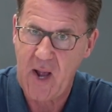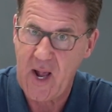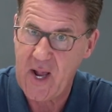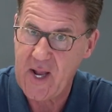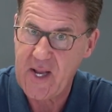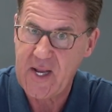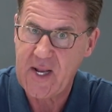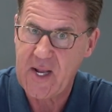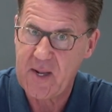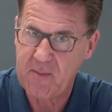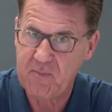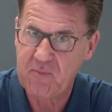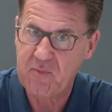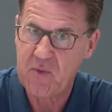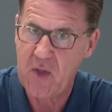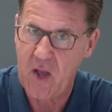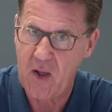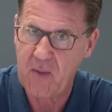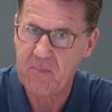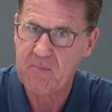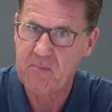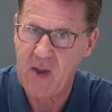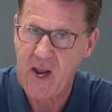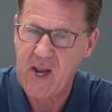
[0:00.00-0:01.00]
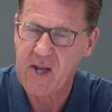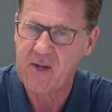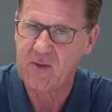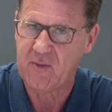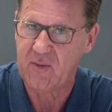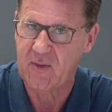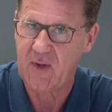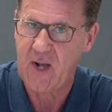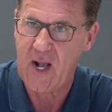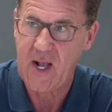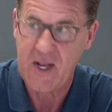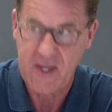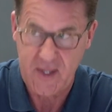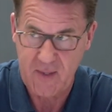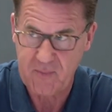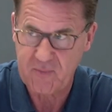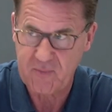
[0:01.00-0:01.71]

I am not Baal. I am